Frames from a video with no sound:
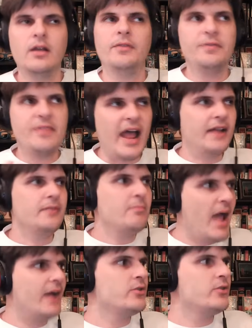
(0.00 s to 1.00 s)
That
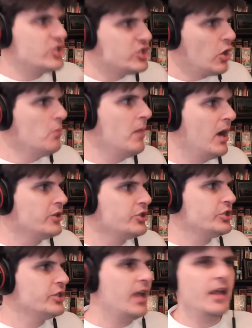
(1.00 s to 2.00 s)
matters so
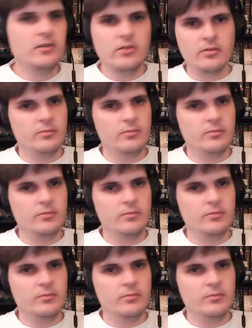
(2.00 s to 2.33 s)
much. And look,